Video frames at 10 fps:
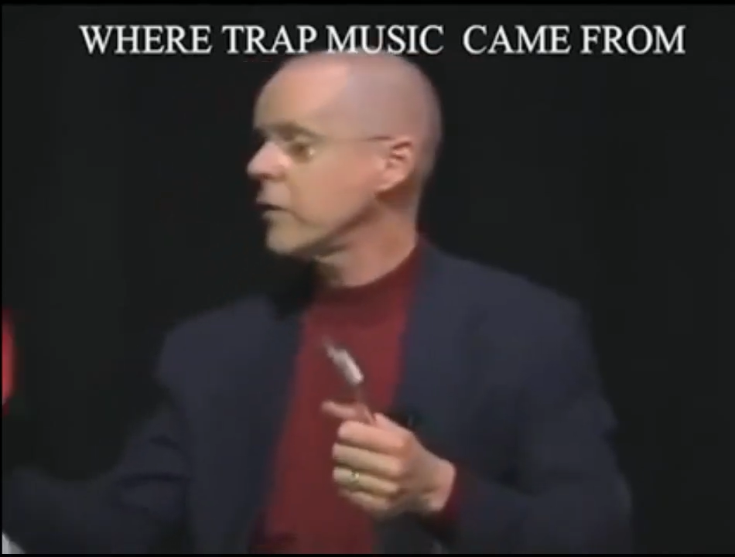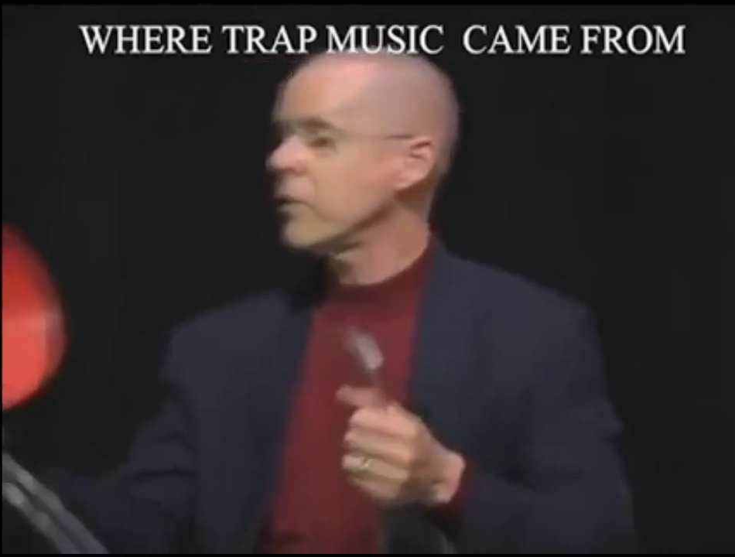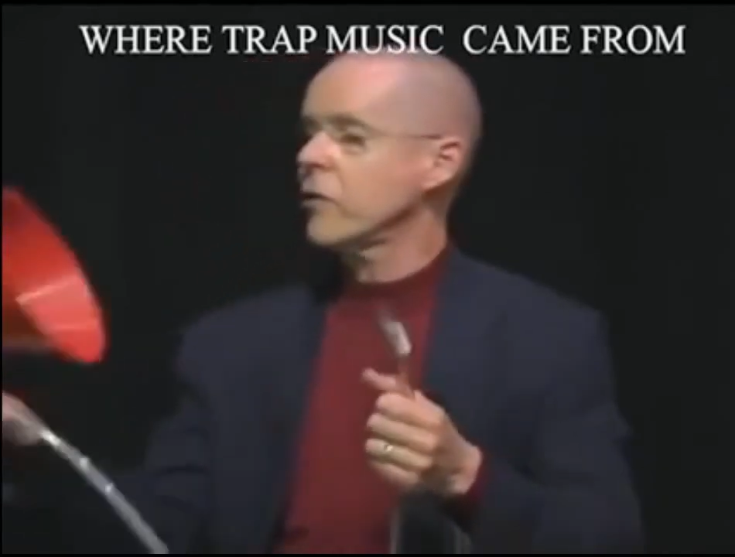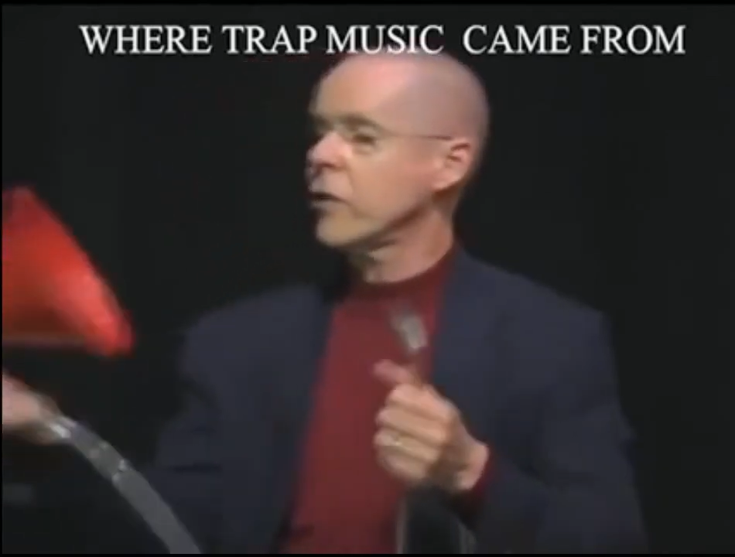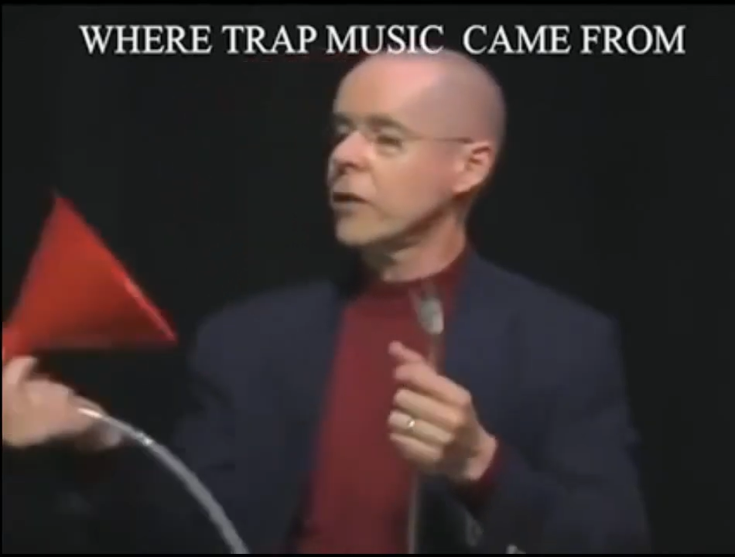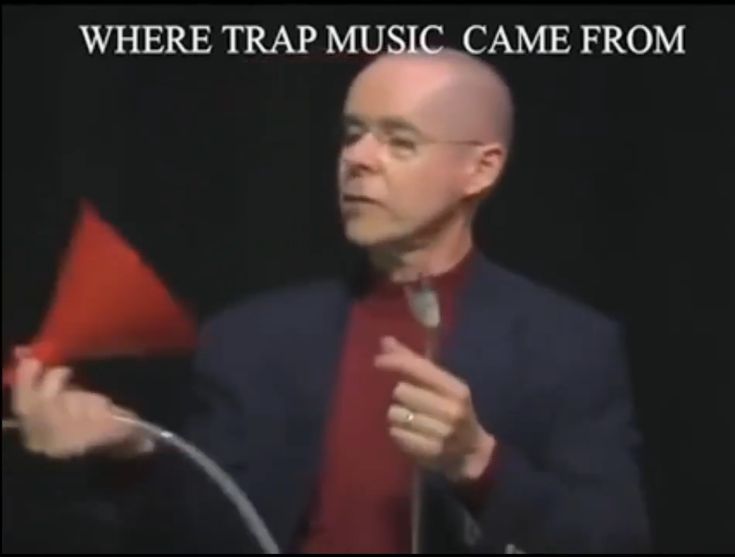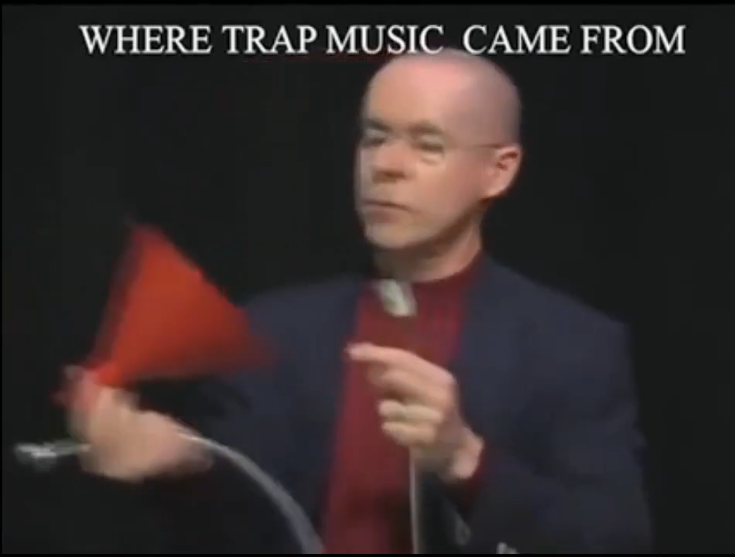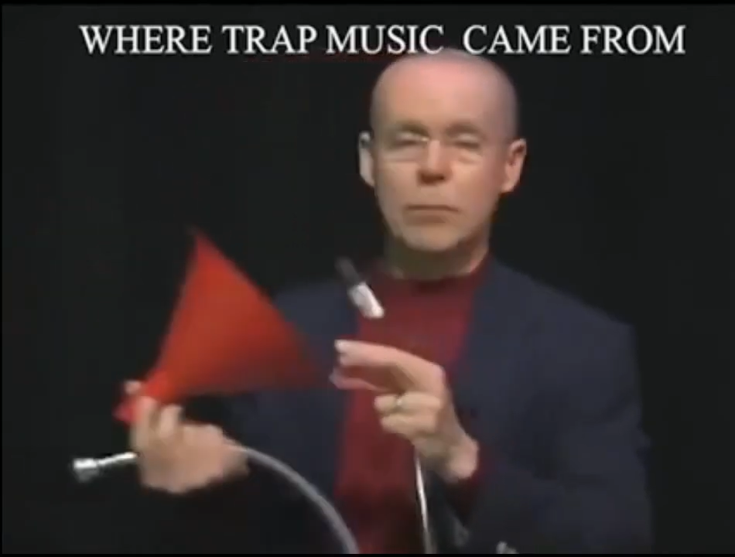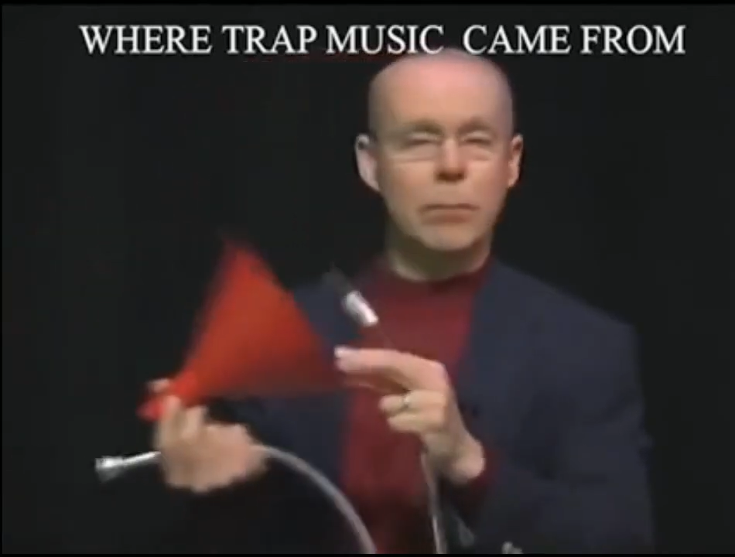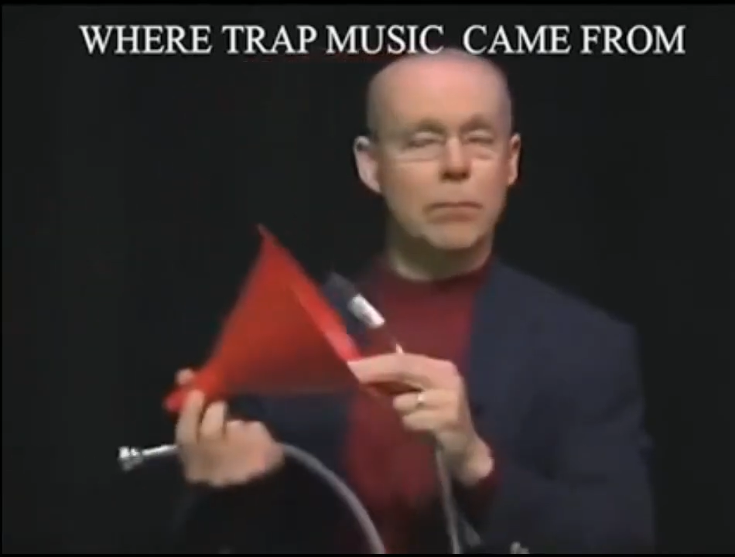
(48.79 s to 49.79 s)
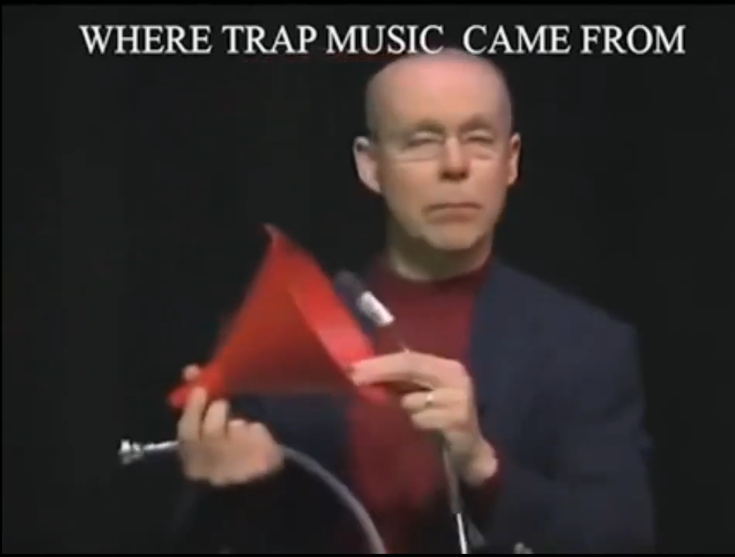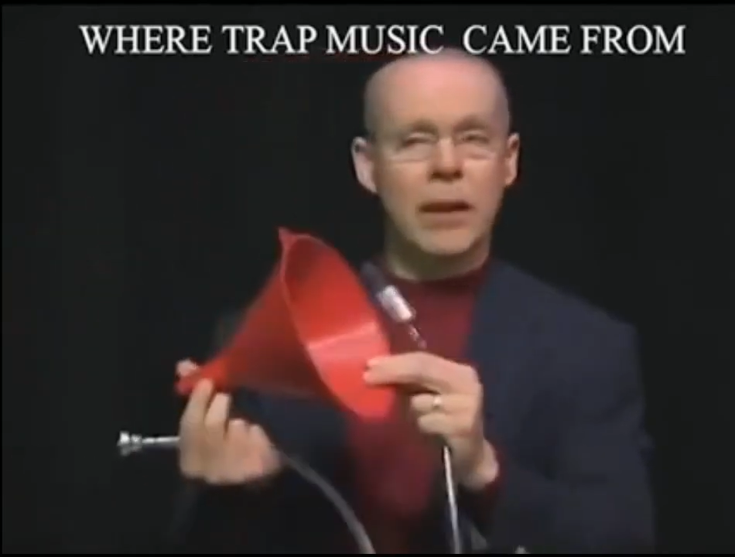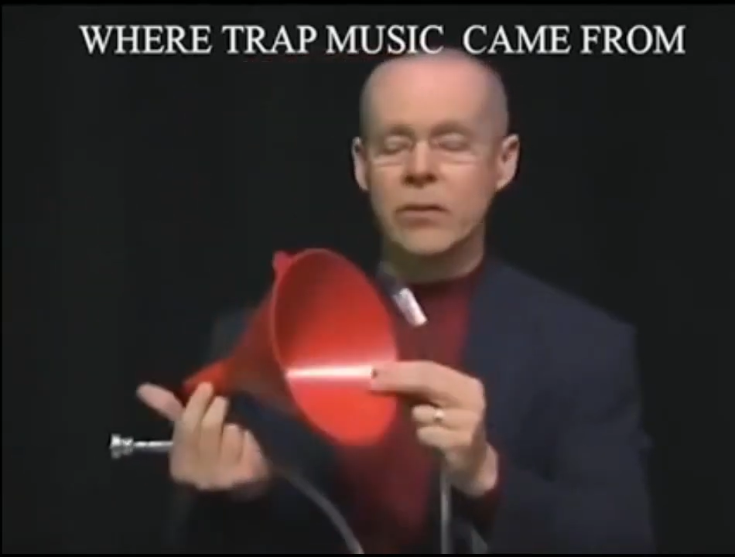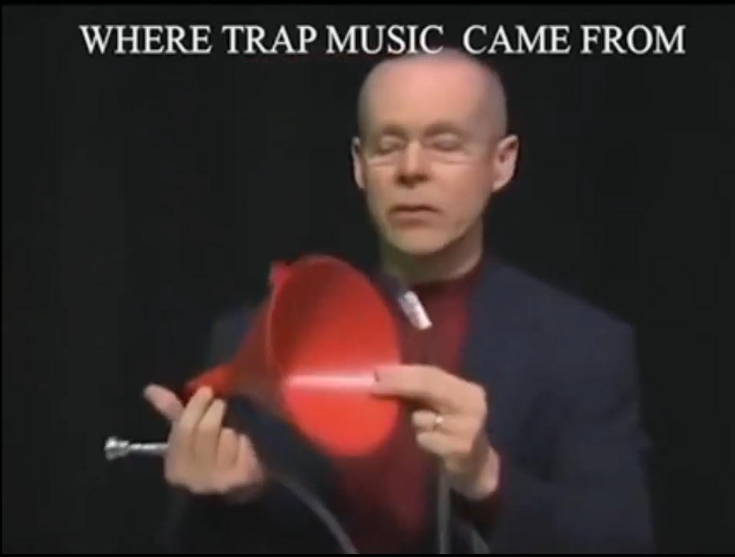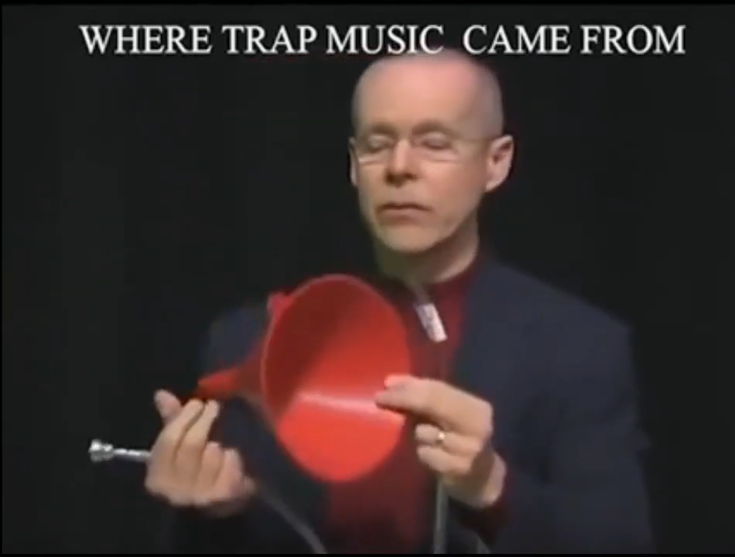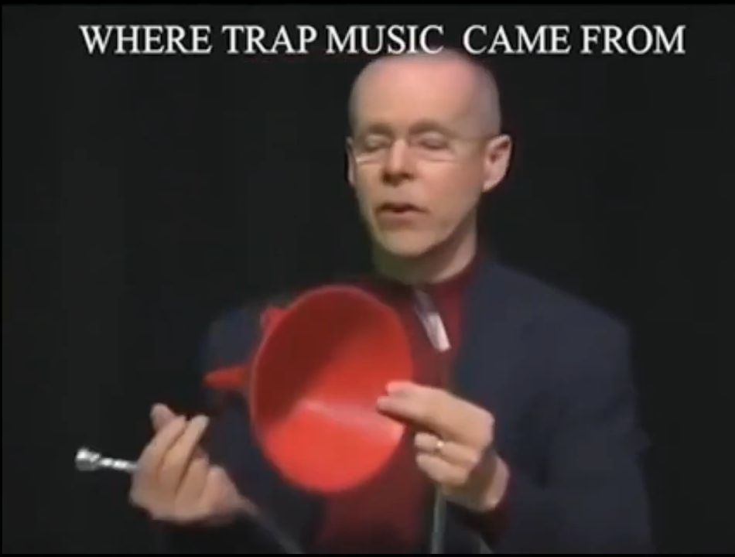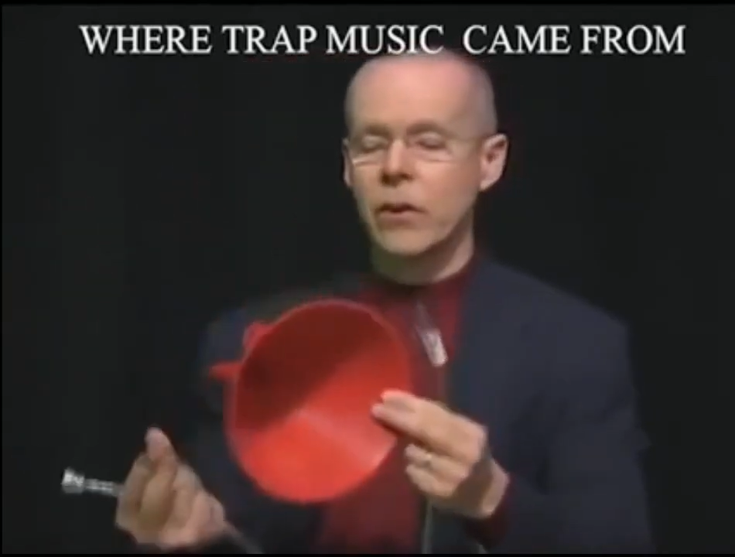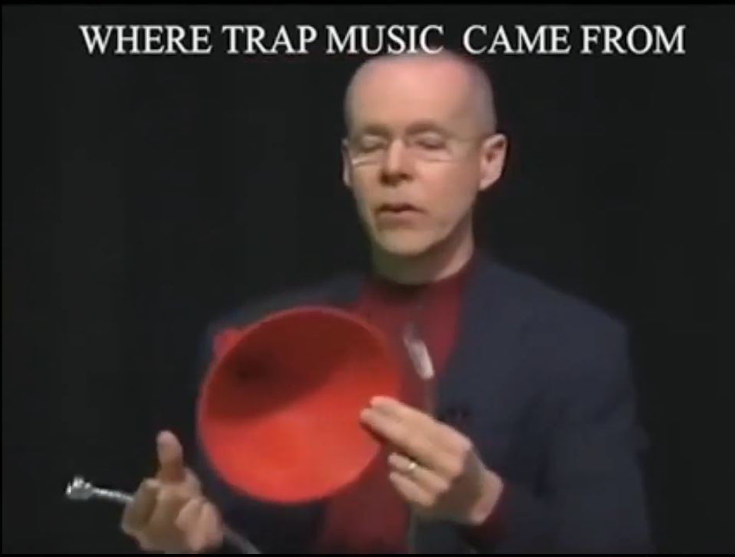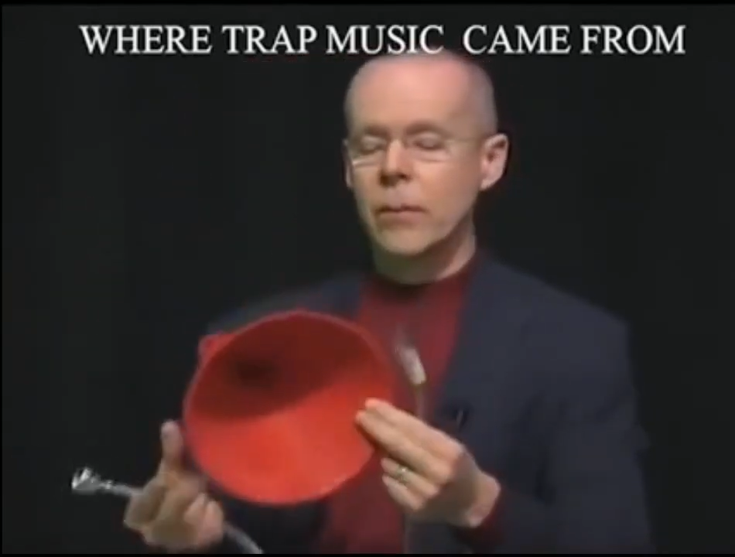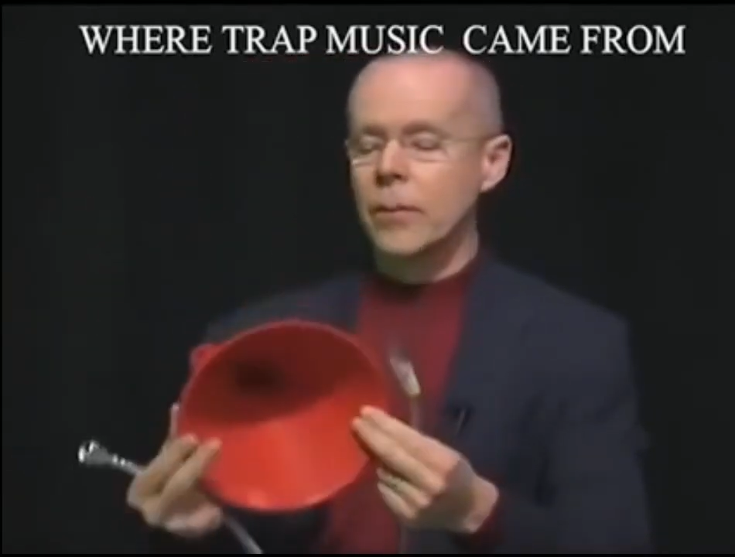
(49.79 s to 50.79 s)
this is just a plastic
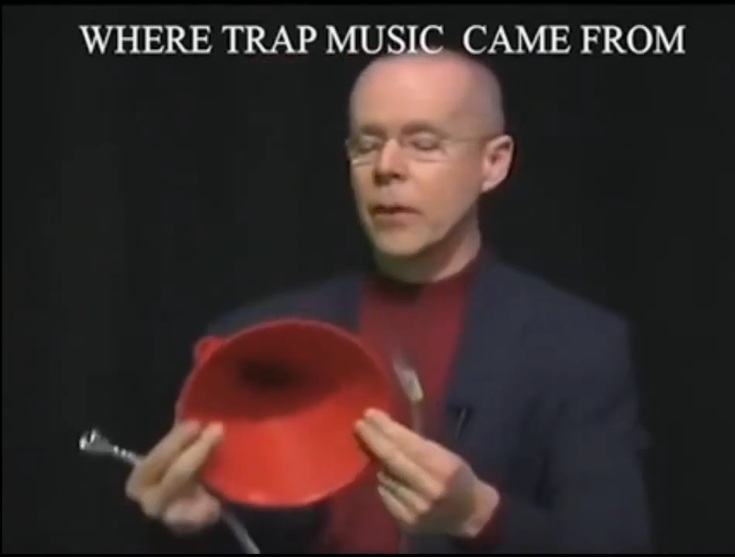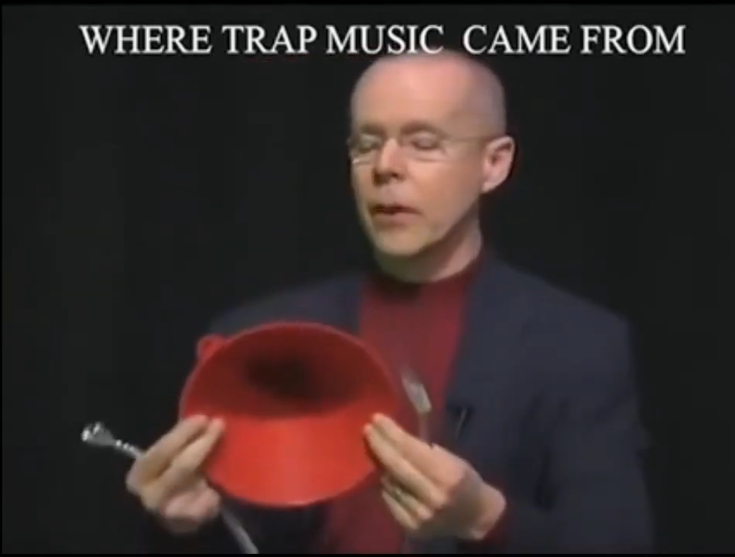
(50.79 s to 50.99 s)
funnel,